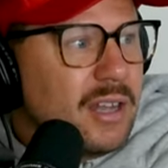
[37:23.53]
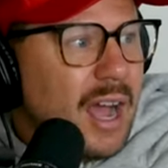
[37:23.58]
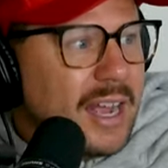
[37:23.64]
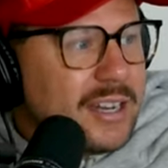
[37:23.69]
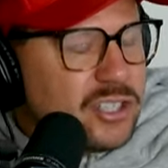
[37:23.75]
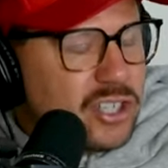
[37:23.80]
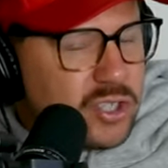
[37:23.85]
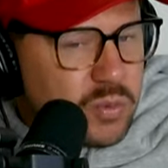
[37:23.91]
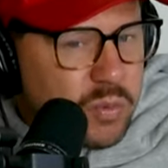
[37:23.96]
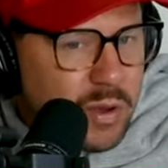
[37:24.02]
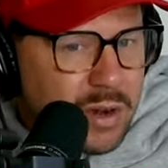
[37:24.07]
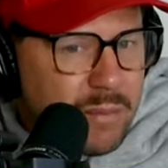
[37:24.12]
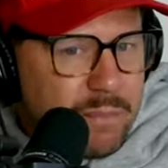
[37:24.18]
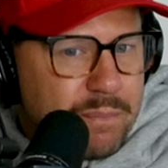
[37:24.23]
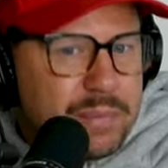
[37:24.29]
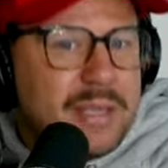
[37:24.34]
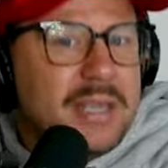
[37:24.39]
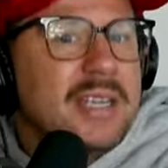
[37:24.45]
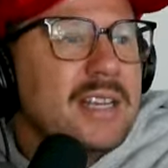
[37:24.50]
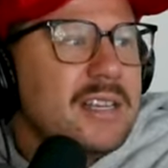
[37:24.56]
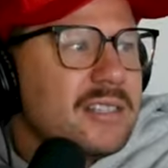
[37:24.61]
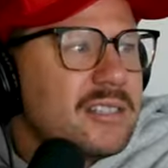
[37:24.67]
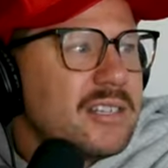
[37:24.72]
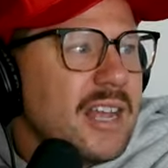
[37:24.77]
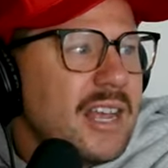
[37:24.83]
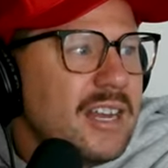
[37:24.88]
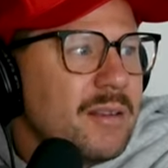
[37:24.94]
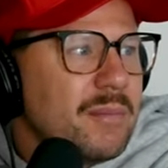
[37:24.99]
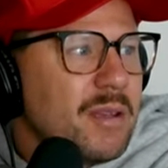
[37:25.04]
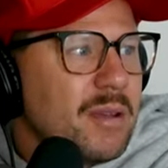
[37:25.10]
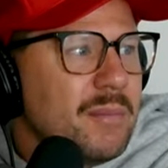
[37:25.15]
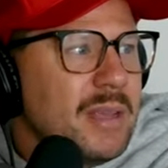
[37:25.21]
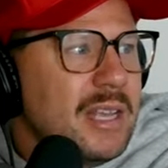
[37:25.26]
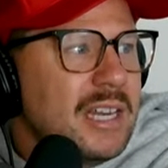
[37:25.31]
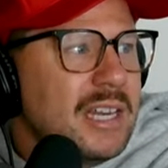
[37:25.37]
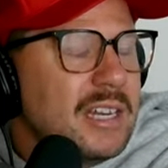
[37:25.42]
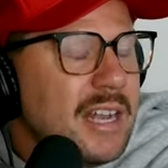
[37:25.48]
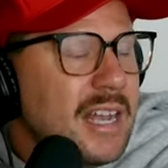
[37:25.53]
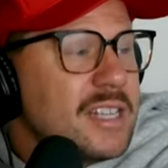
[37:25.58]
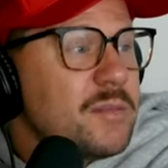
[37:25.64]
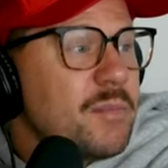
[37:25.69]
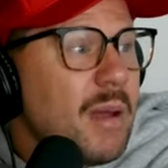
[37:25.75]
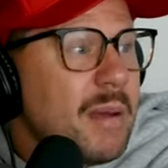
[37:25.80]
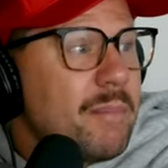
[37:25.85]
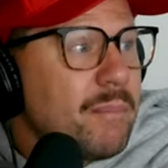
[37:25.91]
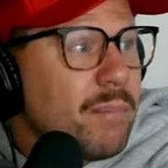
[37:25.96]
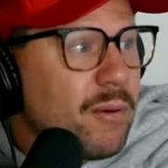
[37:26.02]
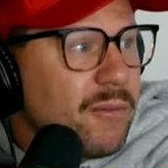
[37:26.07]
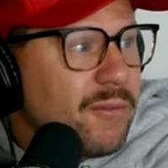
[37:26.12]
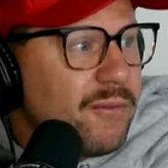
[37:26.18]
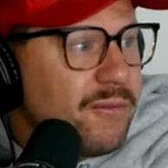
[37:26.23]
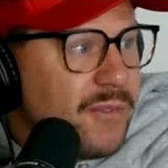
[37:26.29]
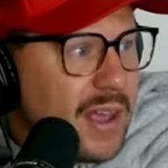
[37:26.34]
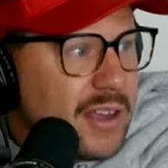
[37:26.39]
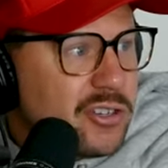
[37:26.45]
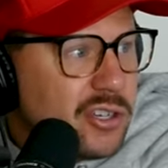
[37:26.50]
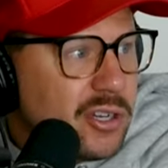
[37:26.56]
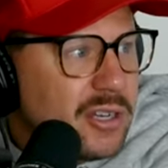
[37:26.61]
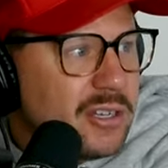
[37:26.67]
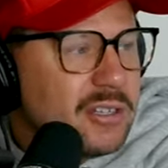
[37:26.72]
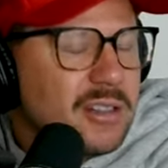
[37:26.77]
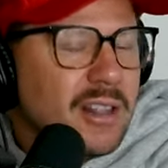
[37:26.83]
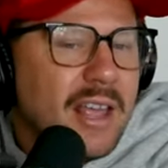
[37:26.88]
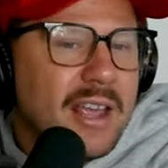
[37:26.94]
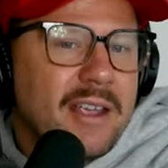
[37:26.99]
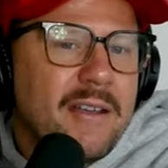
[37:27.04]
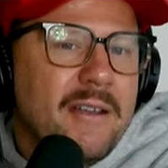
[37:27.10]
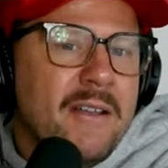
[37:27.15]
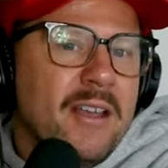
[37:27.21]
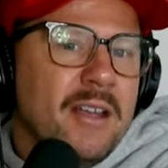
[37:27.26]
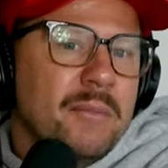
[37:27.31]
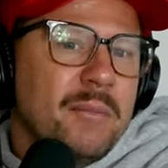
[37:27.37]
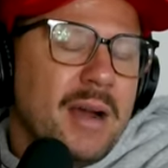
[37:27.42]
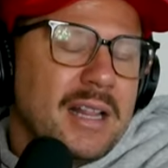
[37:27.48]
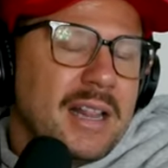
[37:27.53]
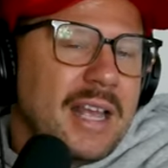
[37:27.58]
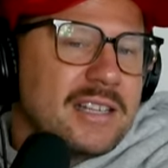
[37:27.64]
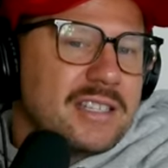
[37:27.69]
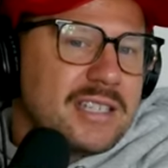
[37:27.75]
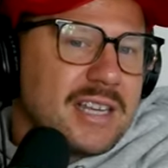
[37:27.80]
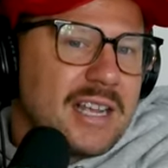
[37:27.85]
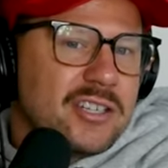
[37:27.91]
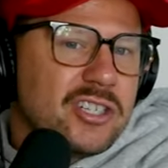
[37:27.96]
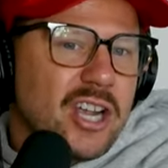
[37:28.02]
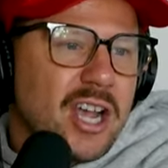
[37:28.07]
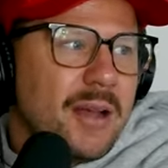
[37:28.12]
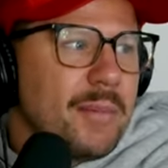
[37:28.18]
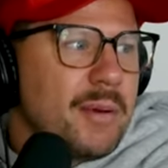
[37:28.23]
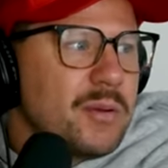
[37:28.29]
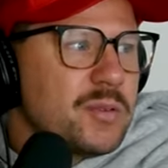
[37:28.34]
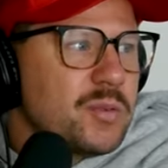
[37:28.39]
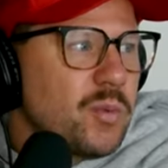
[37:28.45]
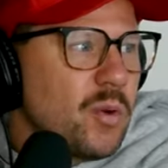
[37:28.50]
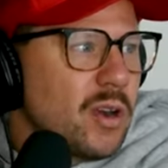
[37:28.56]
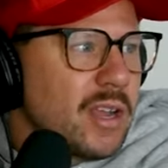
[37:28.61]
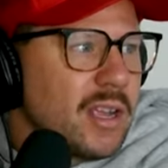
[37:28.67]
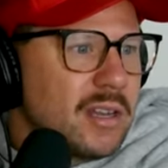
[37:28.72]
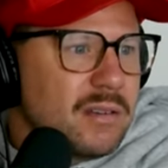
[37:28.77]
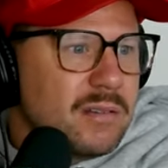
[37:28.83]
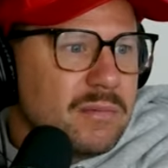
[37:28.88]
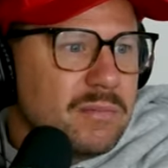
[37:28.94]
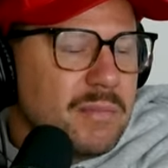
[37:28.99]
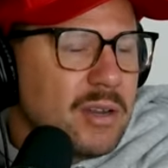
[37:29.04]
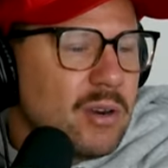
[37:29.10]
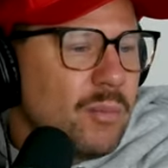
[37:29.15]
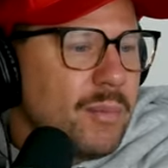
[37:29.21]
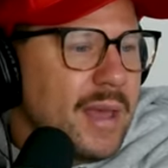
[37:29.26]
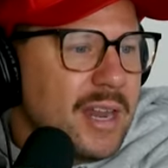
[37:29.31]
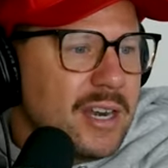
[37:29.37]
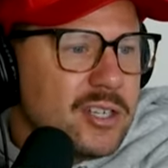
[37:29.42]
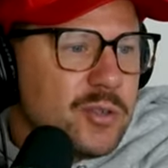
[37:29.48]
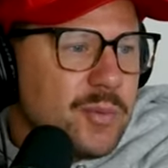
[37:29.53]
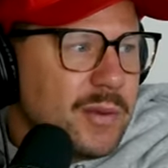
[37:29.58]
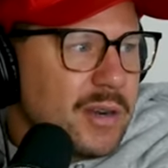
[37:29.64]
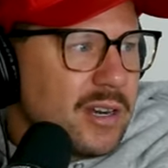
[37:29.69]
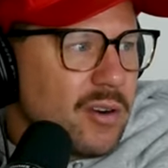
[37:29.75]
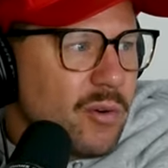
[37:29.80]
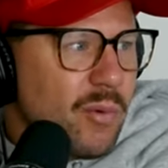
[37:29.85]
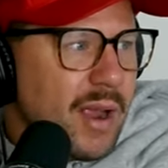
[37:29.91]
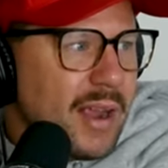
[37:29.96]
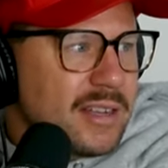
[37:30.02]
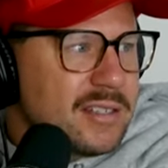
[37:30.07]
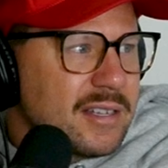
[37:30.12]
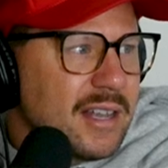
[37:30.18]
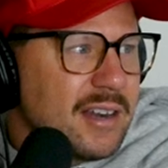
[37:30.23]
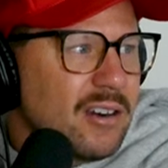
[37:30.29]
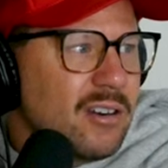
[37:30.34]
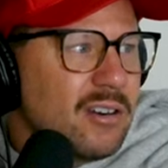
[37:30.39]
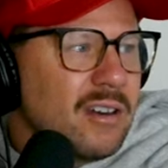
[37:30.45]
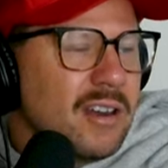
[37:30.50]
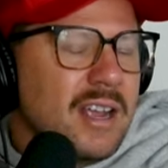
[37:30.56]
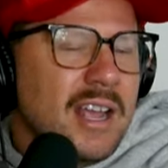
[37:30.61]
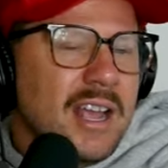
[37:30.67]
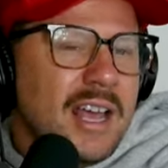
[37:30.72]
I just want to be a stand-up comedian as my profession. Like my last day job, I was working middle management at a rec center.